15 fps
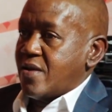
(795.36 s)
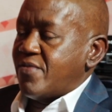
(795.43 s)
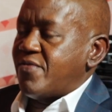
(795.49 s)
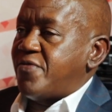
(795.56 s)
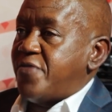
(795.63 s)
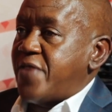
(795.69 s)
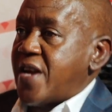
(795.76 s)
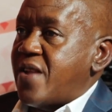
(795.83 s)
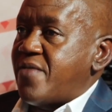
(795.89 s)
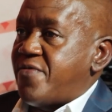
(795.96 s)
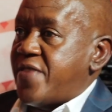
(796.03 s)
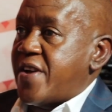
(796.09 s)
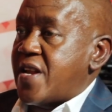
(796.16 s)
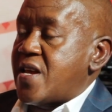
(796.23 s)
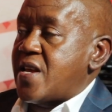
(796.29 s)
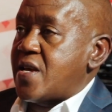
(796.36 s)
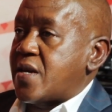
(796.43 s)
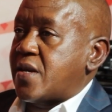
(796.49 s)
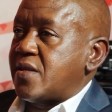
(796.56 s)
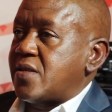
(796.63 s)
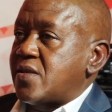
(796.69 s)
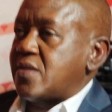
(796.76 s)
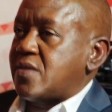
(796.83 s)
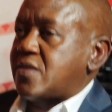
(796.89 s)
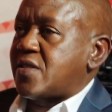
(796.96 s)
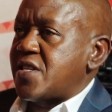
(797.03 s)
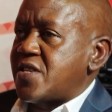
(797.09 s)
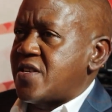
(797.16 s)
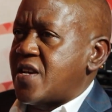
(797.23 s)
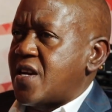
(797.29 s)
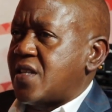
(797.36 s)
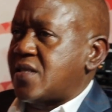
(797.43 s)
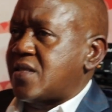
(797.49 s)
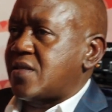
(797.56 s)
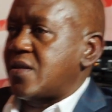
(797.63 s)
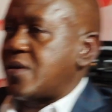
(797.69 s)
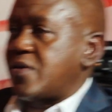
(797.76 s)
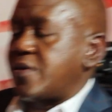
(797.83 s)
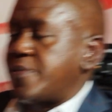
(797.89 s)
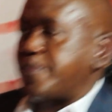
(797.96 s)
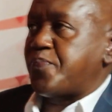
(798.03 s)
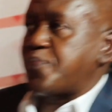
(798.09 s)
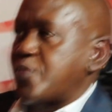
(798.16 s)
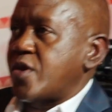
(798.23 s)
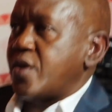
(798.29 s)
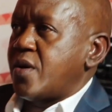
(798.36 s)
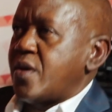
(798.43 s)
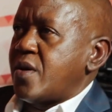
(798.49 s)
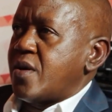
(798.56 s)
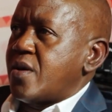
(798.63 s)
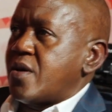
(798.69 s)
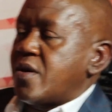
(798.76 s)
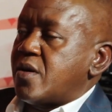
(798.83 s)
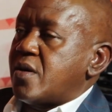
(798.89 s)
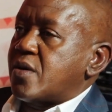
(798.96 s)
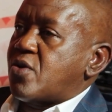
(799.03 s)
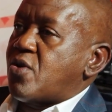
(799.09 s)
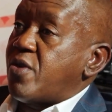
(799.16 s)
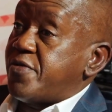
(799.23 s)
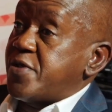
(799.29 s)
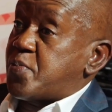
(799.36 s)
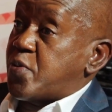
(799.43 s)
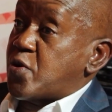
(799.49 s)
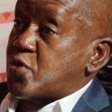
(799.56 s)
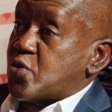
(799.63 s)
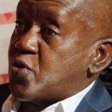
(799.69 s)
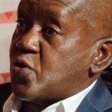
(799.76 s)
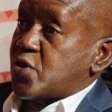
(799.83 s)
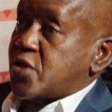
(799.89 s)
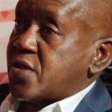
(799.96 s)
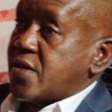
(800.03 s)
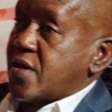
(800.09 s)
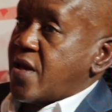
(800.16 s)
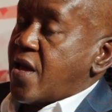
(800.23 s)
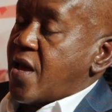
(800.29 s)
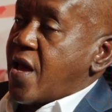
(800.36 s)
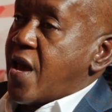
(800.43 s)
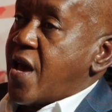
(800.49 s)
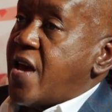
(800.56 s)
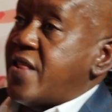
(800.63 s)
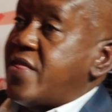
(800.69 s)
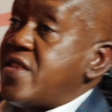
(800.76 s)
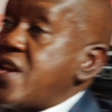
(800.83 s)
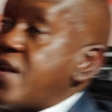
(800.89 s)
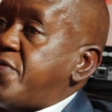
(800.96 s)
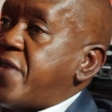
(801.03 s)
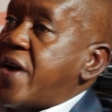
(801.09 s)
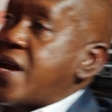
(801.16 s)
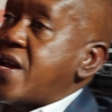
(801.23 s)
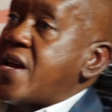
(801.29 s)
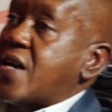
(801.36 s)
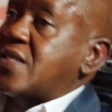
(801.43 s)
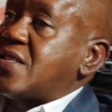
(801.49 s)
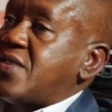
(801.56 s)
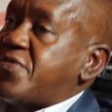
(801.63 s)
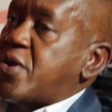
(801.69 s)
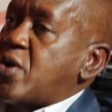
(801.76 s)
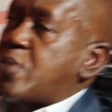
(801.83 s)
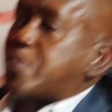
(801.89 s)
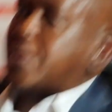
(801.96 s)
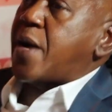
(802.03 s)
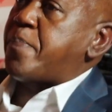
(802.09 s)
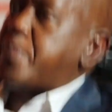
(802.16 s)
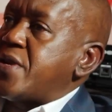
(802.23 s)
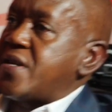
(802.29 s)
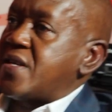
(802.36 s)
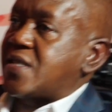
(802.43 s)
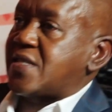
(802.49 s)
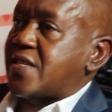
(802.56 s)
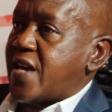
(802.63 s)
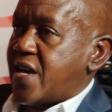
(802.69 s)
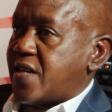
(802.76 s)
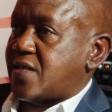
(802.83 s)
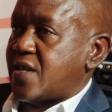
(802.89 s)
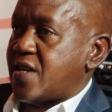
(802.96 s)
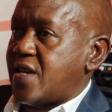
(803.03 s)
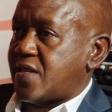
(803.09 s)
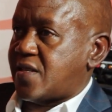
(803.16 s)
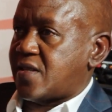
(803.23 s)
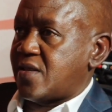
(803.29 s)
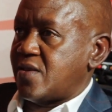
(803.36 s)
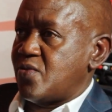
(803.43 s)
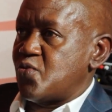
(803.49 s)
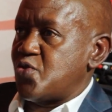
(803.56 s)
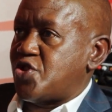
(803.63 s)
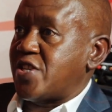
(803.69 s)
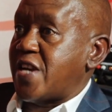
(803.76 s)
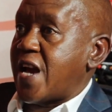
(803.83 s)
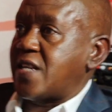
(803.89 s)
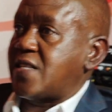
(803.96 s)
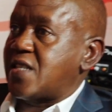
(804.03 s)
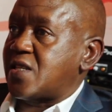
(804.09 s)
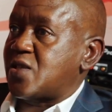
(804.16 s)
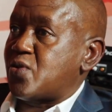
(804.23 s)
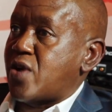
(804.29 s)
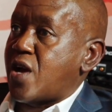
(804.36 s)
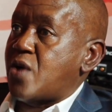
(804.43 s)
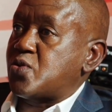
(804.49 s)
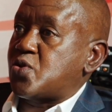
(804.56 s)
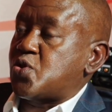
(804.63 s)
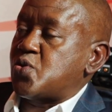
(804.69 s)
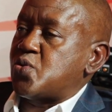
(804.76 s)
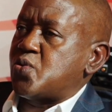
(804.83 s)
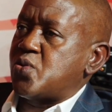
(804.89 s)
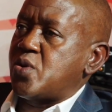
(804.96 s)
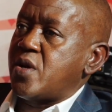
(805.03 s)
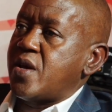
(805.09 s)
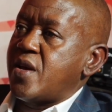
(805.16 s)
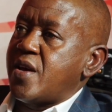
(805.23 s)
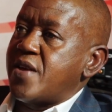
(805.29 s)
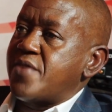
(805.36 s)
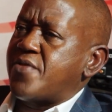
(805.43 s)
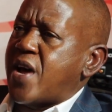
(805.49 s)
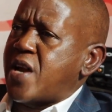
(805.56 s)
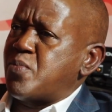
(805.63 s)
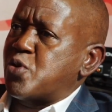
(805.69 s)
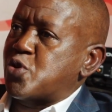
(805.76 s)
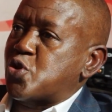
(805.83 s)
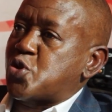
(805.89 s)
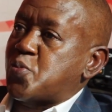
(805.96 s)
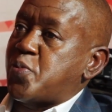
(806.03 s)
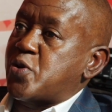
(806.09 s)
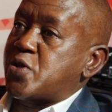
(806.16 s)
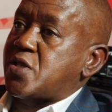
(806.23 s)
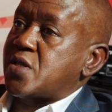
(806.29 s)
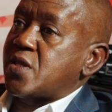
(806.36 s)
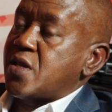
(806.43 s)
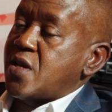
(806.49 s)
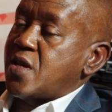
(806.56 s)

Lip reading: very, very serious COVID protocols. And the FIA has developed Appendix S, which guides us on how to run motorsports